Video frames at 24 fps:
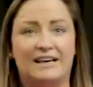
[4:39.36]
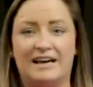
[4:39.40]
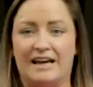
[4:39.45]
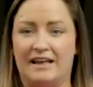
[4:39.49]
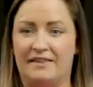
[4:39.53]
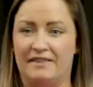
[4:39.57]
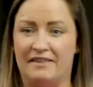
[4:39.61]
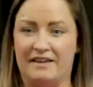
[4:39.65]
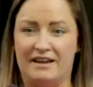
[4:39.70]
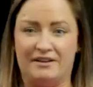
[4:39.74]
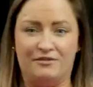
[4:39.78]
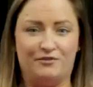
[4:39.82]

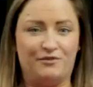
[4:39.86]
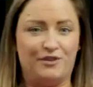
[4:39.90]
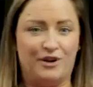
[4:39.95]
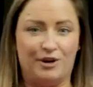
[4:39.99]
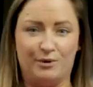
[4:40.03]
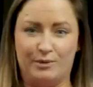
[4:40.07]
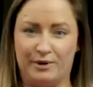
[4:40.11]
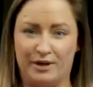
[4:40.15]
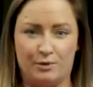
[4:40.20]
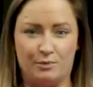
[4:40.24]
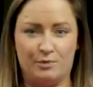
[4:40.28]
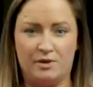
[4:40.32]
and then
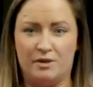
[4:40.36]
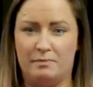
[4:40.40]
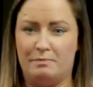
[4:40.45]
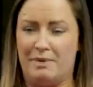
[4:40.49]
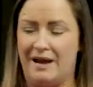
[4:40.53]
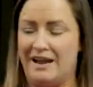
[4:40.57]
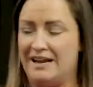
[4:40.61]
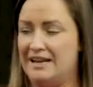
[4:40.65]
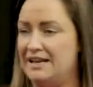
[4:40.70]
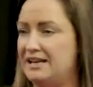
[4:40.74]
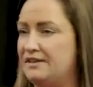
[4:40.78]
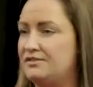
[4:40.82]
following on with
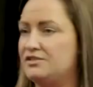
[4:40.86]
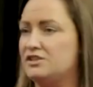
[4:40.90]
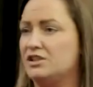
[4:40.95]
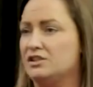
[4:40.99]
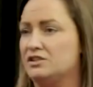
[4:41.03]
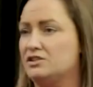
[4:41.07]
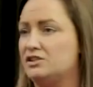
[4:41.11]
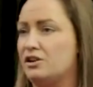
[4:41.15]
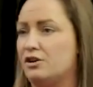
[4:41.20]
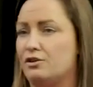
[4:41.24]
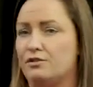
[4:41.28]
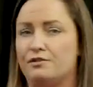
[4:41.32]
bailiffs
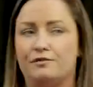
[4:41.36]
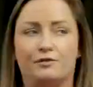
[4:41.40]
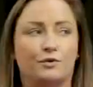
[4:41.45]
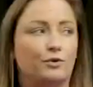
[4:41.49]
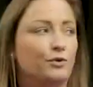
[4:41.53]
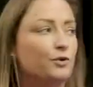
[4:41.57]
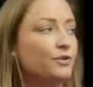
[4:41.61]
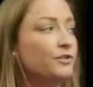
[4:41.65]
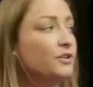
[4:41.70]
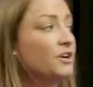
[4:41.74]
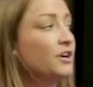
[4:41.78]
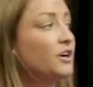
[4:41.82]
and so
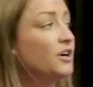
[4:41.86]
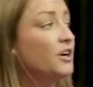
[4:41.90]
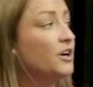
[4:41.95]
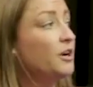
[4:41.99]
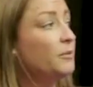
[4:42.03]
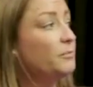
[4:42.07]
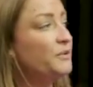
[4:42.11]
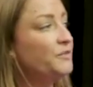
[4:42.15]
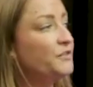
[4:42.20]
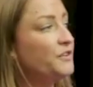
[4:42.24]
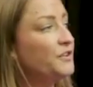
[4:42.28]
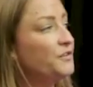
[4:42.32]
forth.
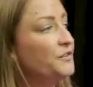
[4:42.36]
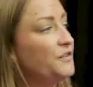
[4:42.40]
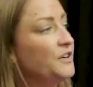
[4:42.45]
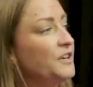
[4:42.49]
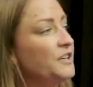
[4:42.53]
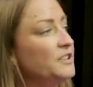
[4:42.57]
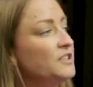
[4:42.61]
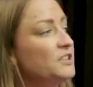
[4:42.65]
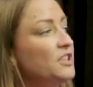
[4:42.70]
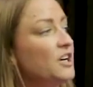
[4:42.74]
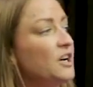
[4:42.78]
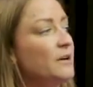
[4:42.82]
But for the
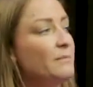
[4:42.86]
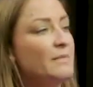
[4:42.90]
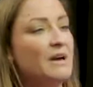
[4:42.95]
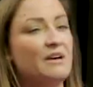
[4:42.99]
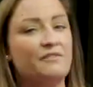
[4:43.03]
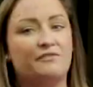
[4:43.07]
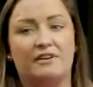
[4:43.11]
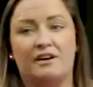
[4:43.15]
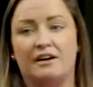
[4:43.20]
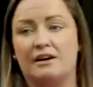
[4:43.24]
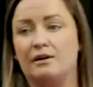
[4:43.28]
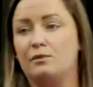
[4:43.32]
first time
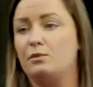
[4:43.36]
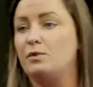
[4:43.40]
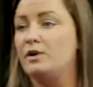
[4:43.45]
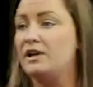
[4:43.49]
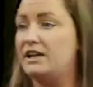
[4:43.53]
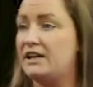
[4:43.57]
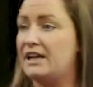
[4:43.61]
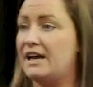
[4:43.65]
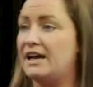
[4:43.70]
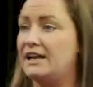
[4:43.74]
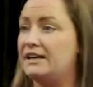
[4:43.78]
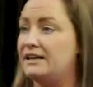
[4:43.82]
ever, we
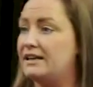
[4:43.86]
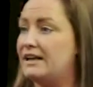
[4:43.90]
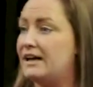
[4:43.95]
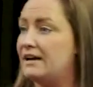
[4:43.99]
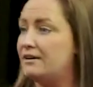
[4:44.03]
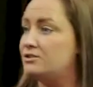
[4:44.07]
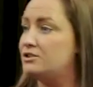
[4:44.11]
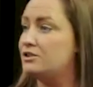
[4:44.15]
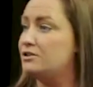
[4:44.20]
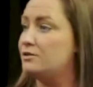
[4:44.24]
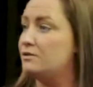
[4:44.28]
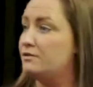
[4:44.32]
can
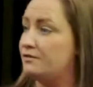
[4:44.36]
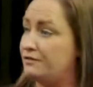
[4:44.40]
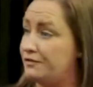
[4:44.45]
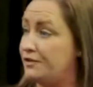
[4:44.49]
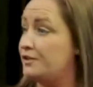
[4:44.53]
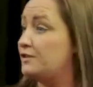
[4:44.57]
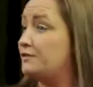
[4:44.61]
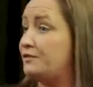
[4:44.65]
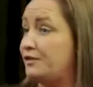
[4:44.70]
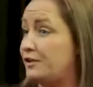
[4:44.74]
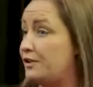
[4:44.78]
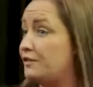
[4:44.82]
now do, for
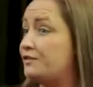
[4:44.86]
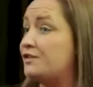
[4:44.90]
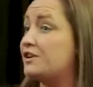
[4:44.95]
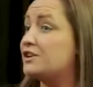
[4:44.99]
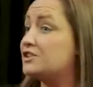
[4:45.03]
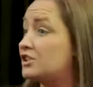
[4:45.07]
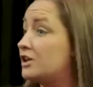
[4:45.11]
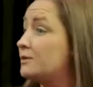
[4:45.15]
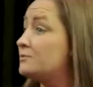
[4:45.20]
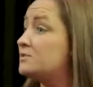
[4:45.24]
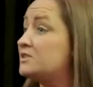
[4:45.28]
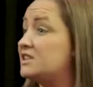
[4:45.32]
the
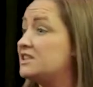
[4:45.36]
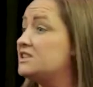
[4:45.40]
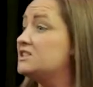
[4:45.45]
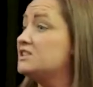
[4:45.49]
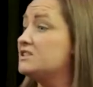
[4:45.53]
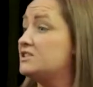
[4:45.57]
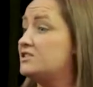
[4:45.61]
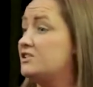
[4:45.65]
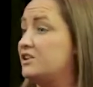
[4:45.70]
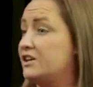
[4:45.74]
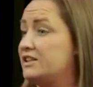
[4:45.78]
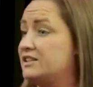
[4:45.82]
first time
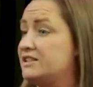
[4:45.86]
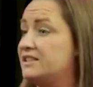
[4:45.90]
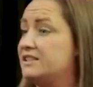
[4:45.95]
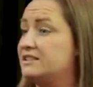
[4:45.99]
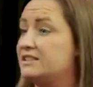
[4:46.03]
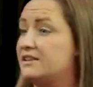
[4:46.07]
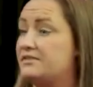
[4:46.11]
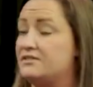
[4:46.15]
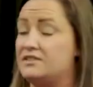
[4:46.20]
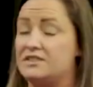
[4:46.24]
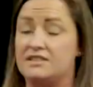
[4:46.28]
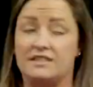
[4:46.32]
since
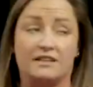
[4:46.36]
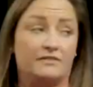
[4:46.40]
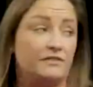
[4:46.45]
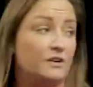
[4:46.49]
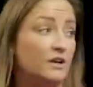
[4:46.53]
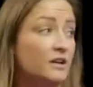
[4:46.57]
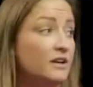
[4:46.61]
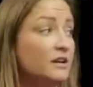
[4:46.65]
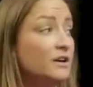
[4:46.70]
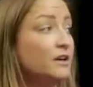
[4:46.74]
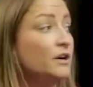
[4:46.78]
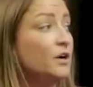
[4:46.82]

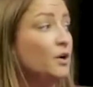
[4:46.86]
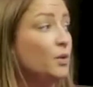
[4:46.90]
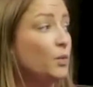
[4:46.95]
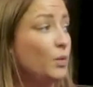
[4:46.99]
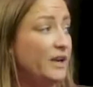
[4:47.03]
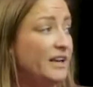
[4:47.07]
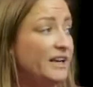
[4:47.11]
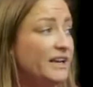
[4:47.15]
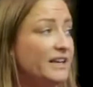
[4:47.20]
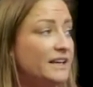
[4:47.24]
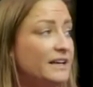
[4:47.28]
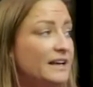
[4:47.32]
1977,
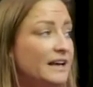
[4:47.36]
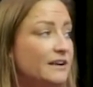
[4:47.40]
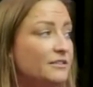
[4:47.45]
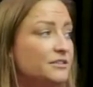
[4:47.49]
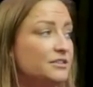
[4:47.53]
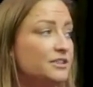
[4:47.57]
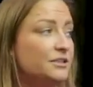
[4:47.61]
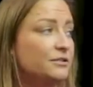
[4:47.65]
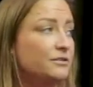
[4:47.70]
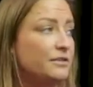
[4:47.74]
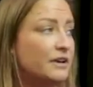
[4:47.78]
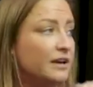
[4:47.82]
we can now
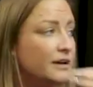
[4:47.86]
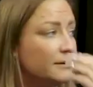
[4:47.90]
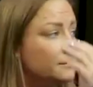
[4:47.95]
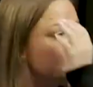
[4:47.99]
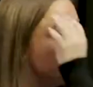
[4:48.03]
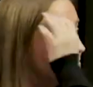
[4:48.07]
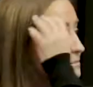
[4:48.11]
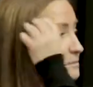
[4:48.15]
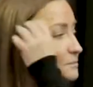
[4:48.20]
do that.